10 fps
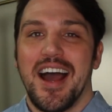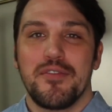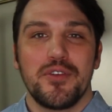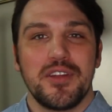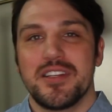
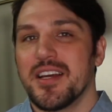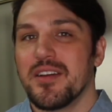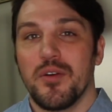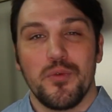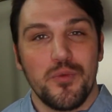I've only
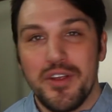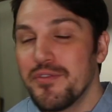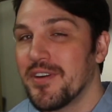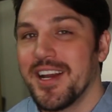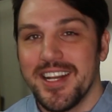done
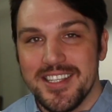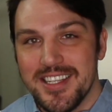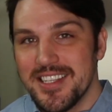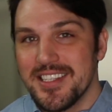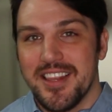
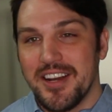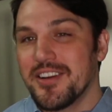refinances that